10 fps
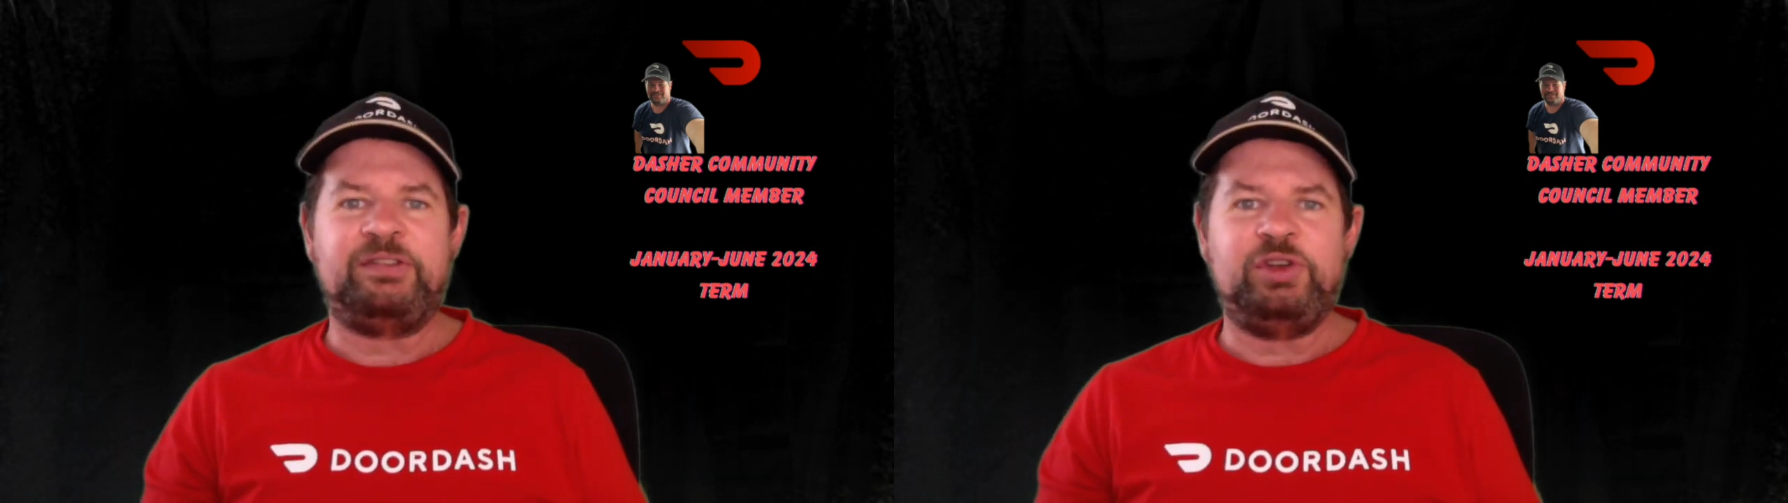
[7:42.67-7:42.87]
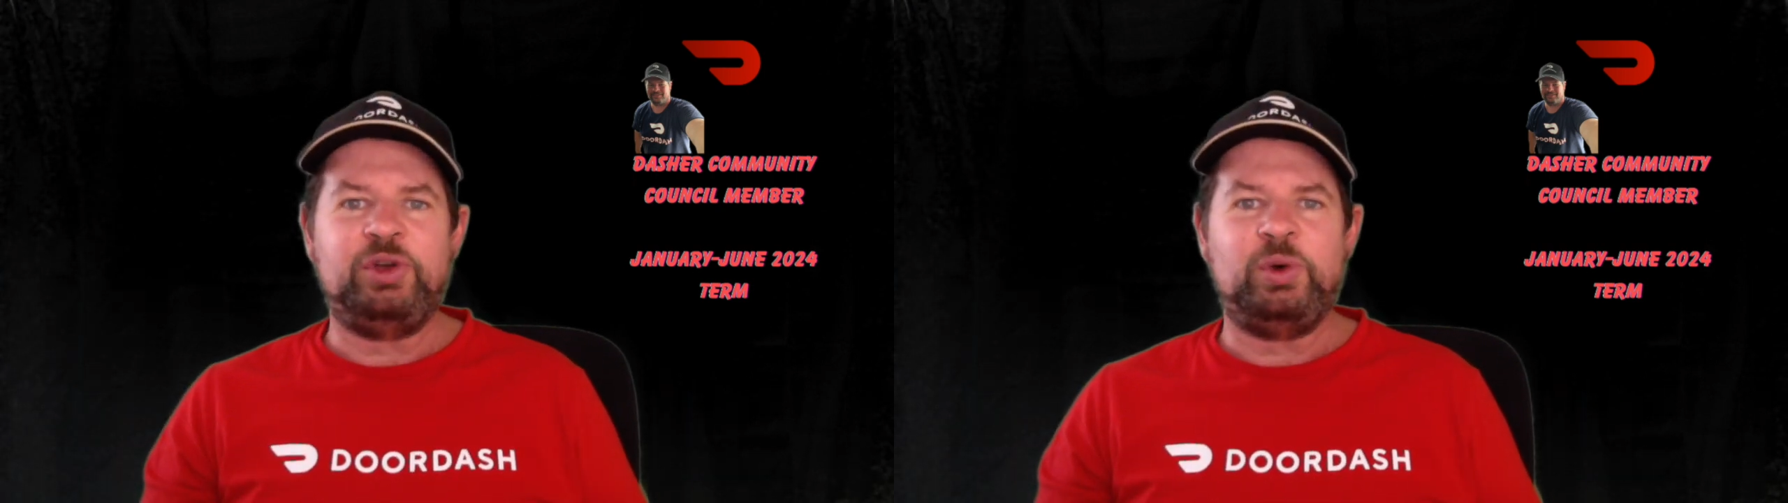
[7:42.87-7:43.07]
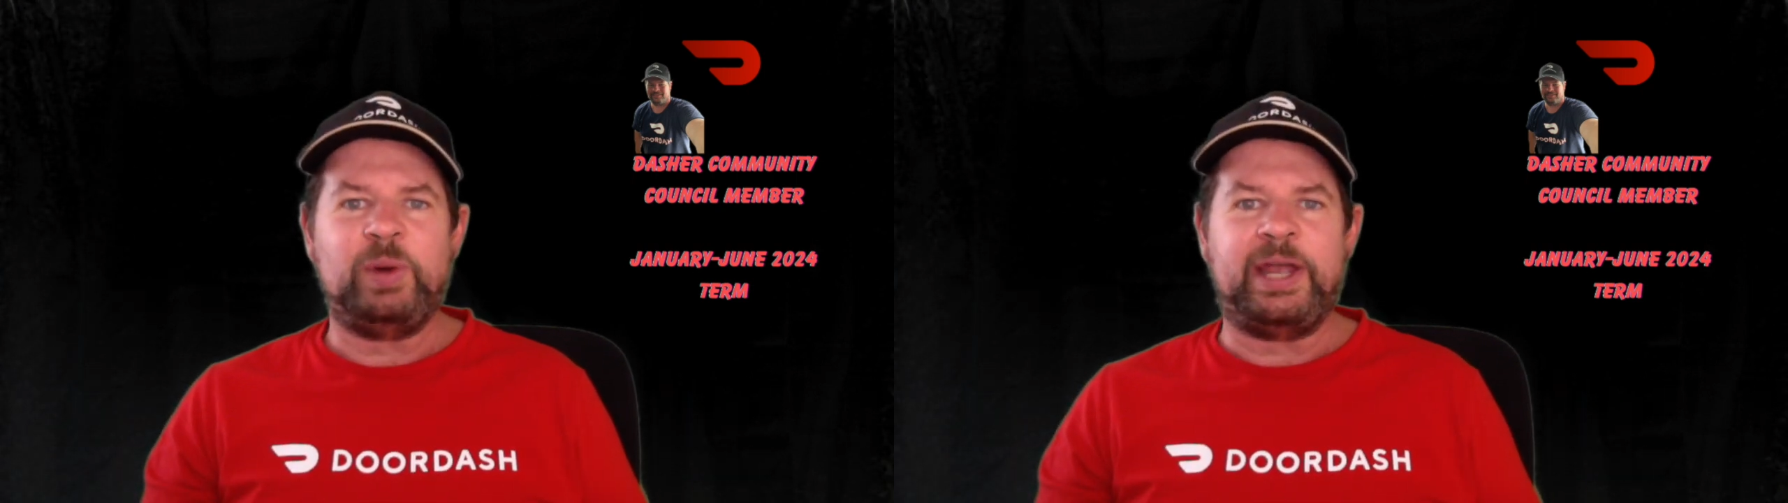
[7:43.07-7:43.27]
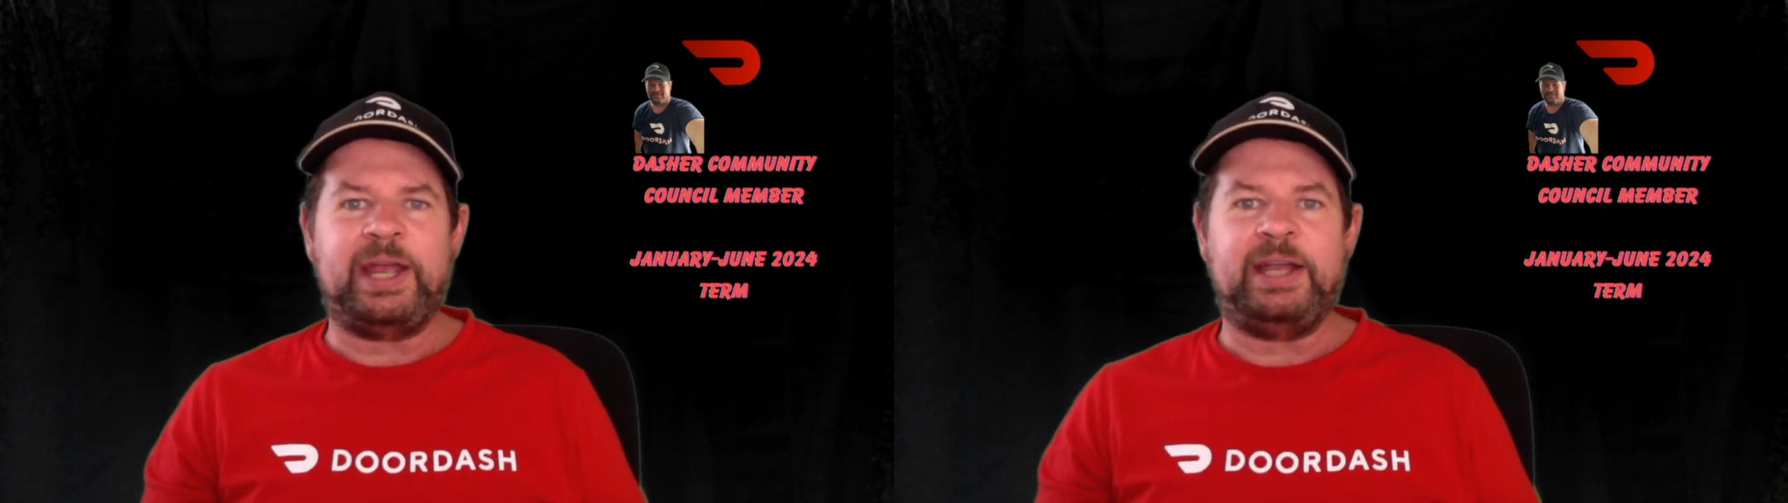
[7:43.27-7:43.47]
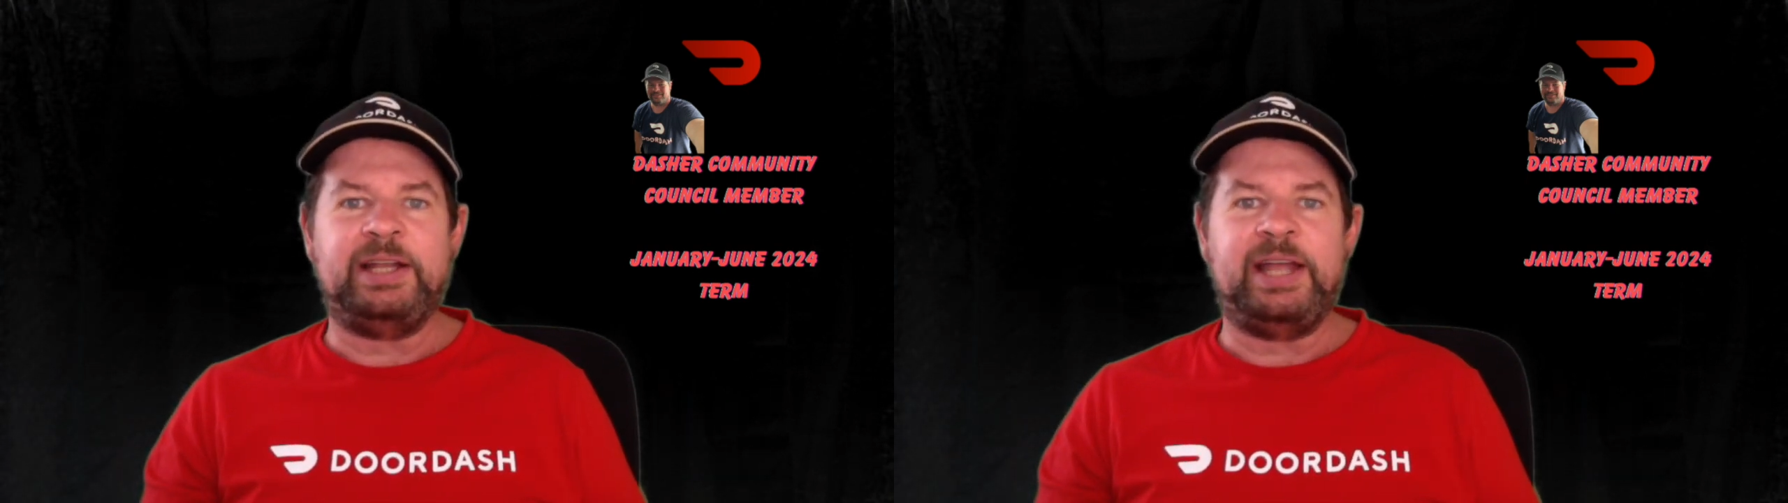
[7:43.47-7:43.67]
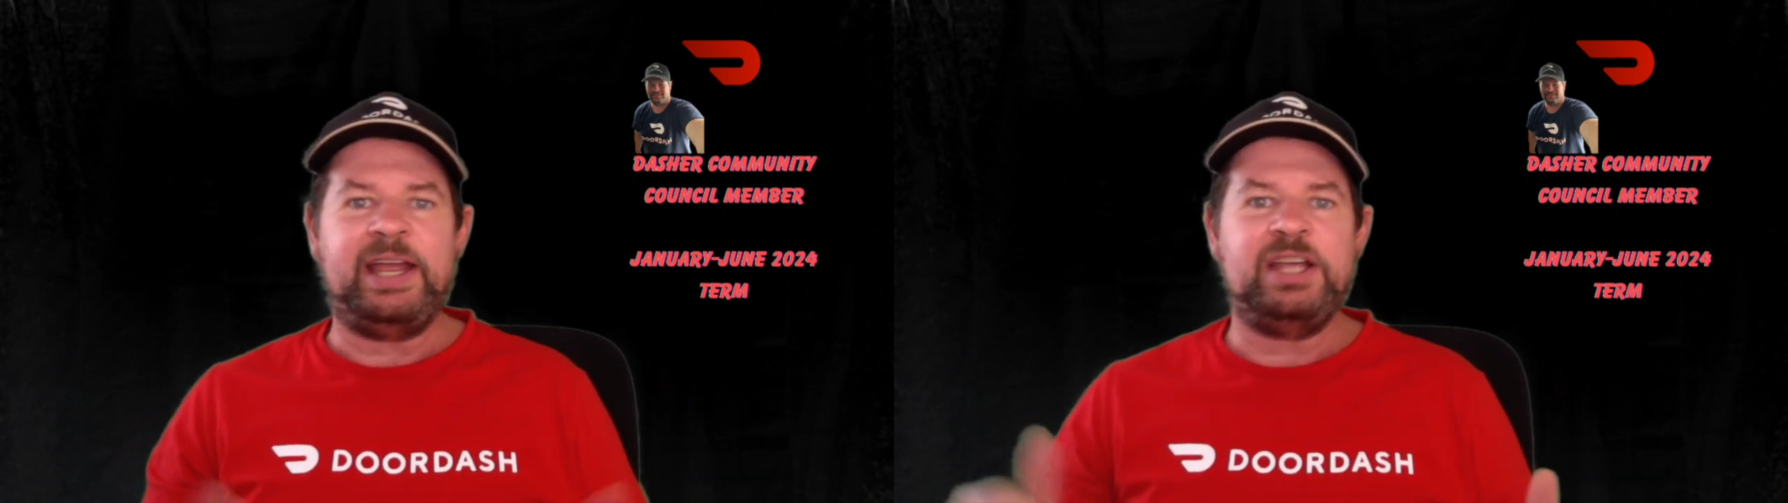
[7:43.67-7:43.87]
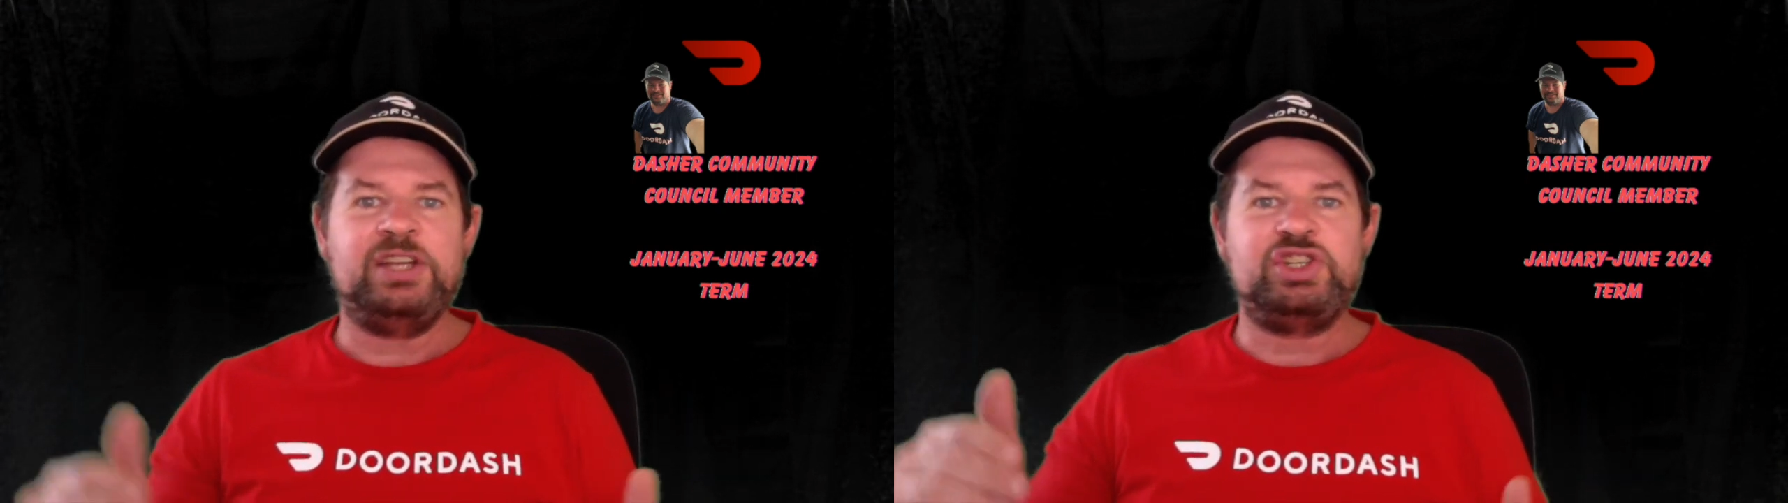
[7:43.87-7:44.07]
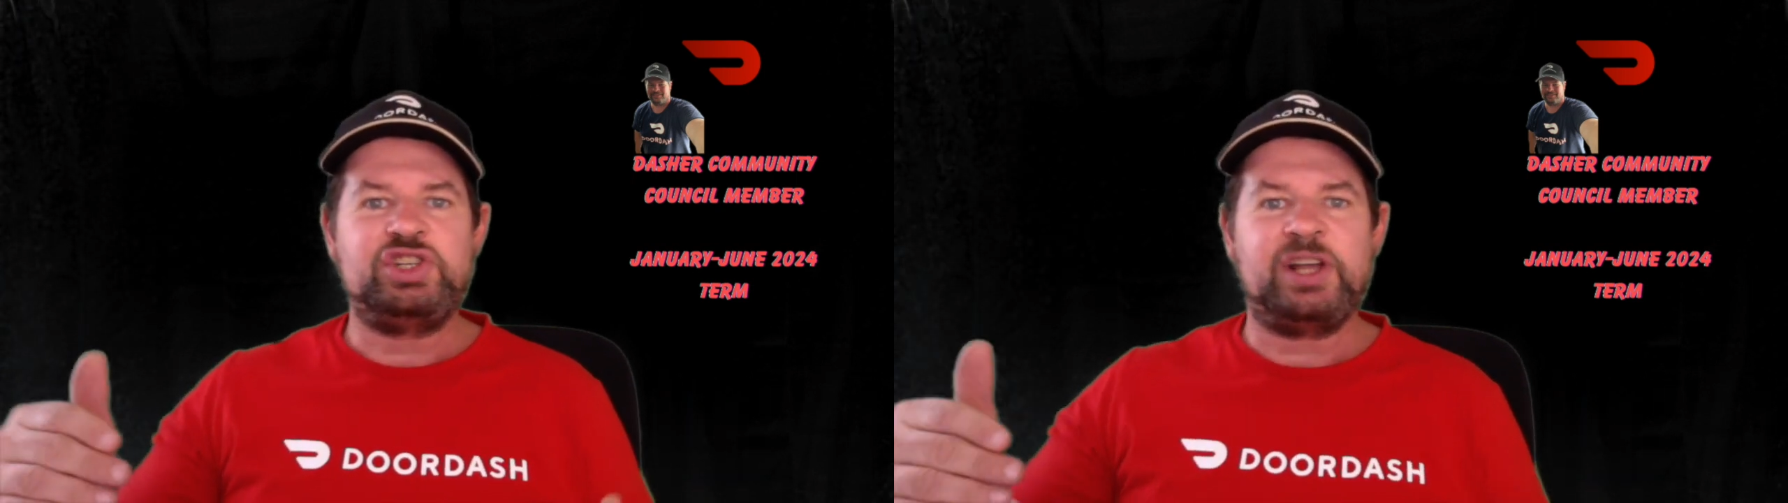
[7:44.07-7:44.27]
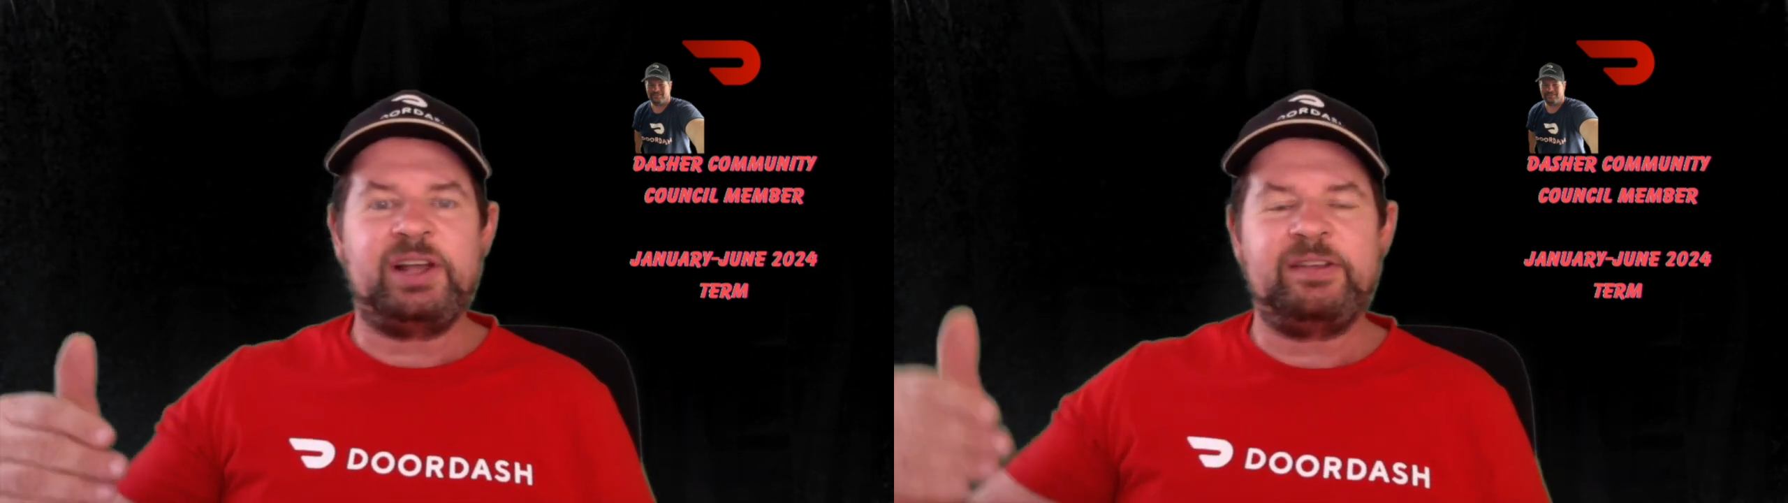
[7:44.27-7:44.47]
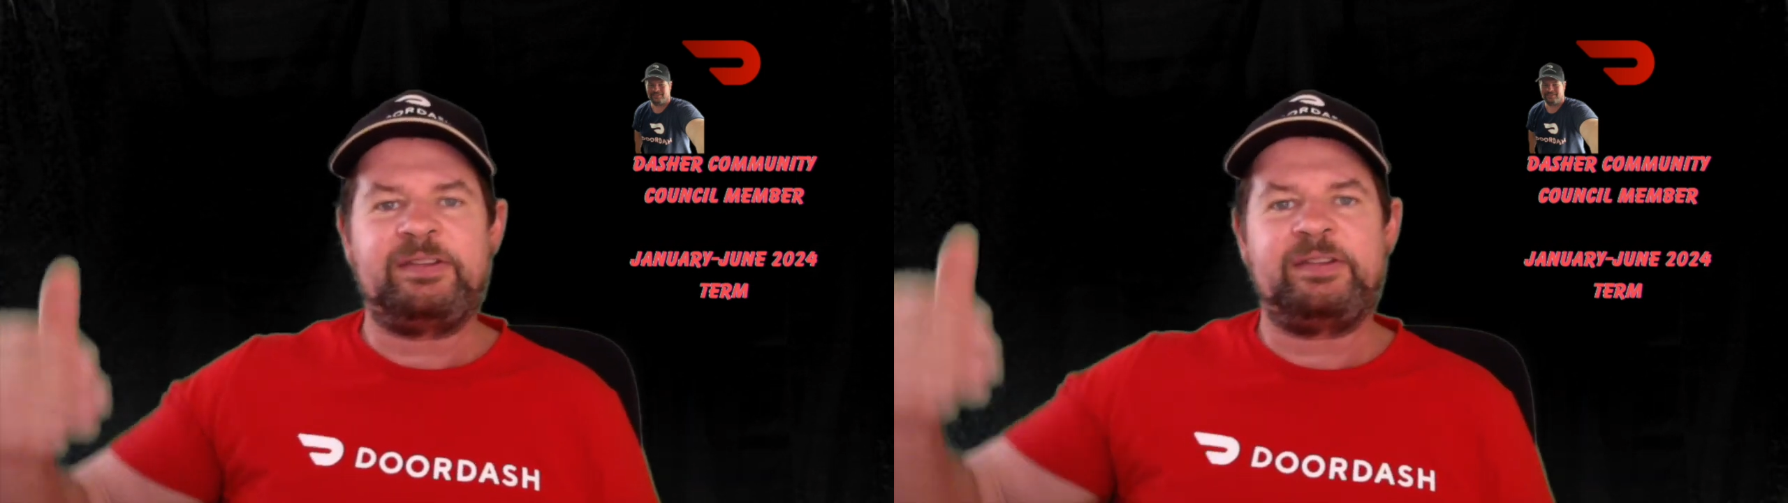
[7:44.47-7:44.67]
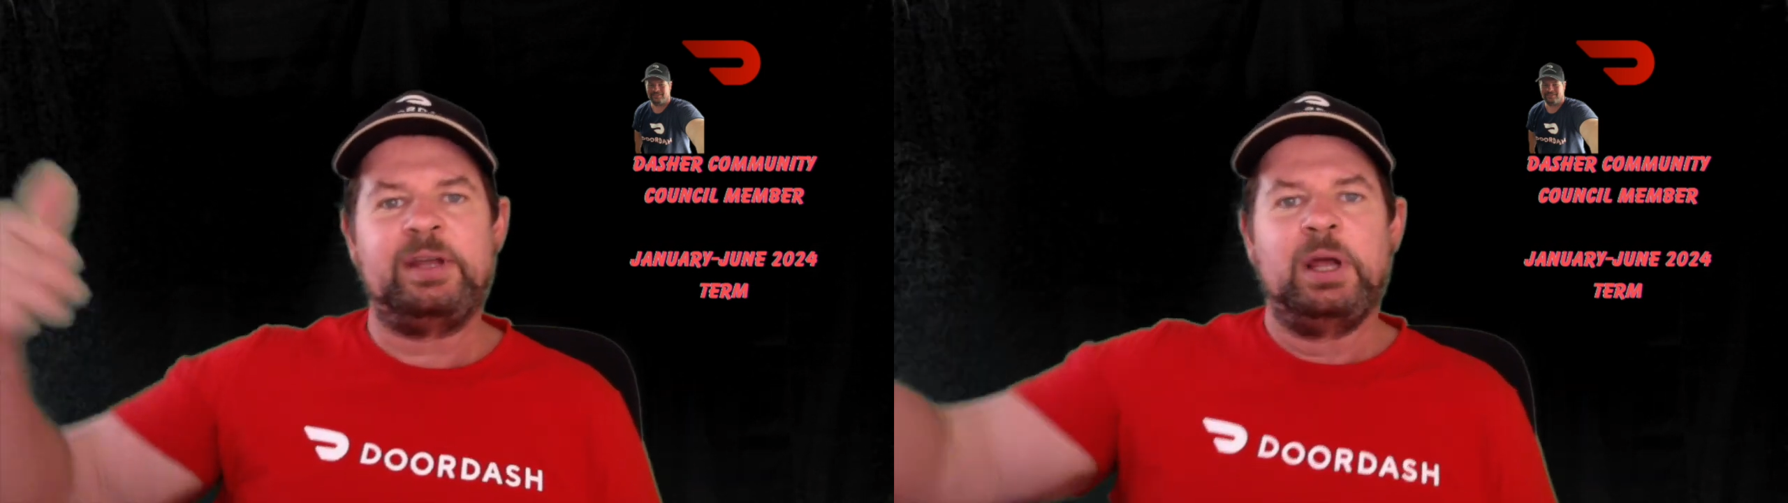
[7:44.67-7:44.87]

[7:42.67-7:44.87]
doing is just